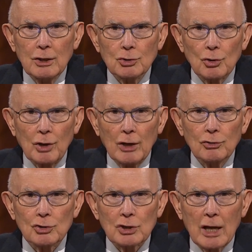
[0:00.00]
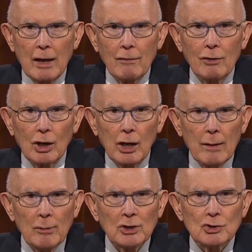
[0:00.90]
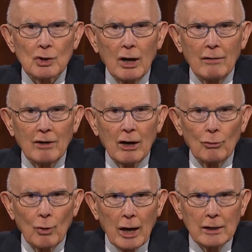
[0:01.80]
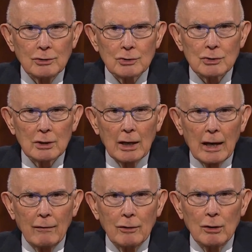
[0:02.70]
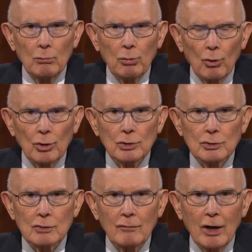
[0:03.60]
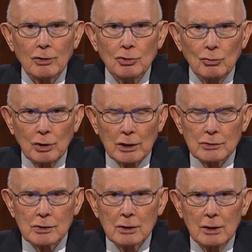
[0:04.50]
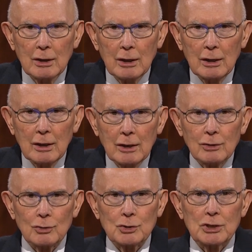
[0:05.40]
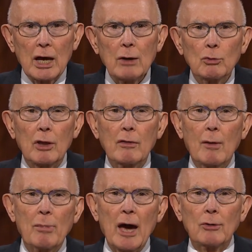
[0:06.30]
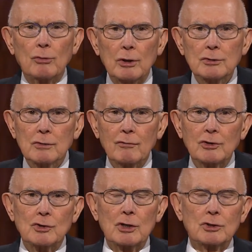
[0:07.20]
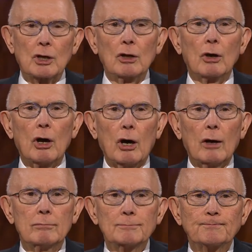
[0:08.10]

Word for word: should understand the limits of our rights and the importance of our duties to stay within the boundaries of existing law.